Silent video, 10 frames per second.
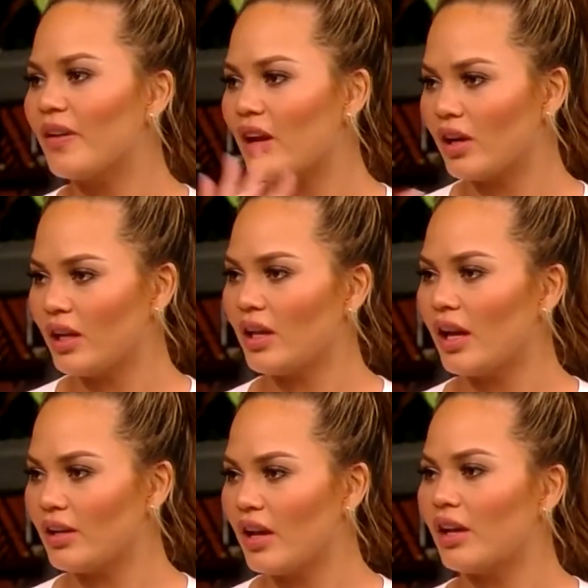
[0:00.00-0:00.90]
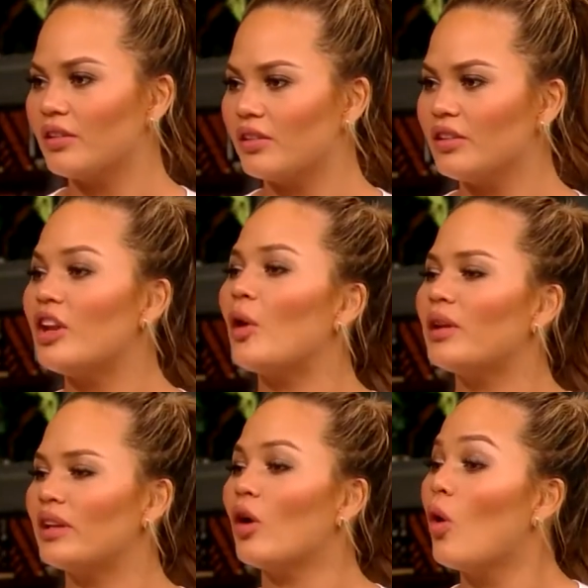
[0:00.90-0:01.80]
very a
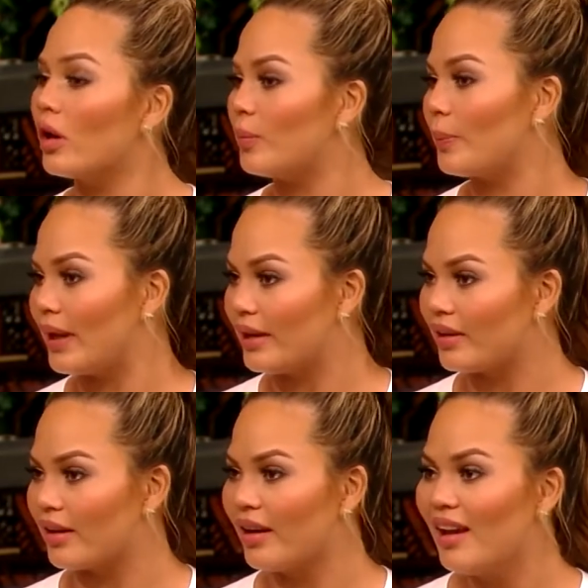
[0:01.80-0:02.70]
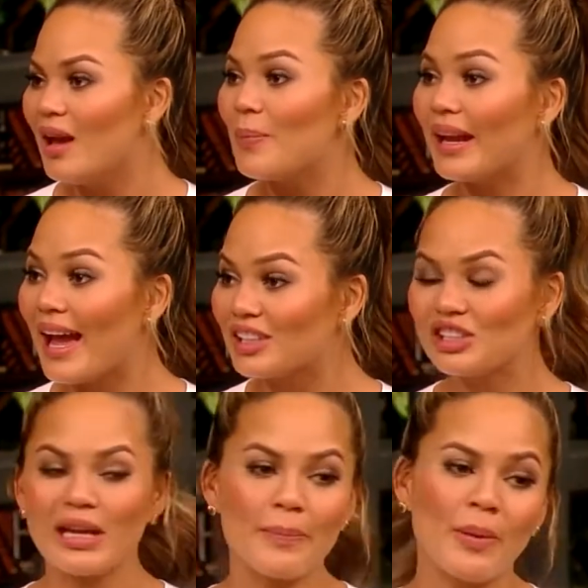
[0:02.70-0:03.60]
noted horrible baker. But
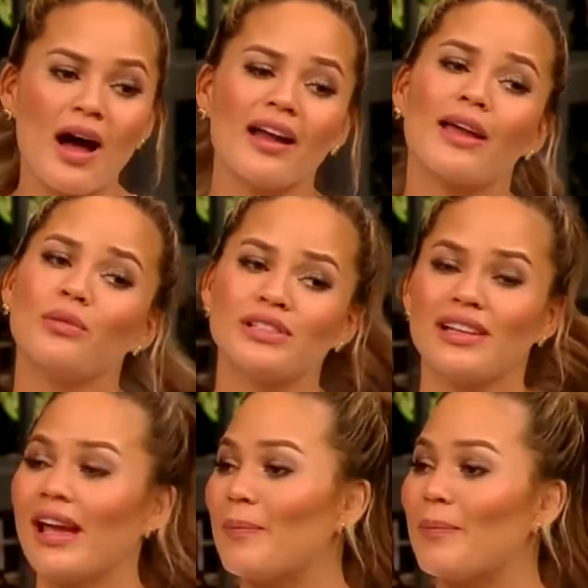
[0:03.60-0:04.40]
I will say, I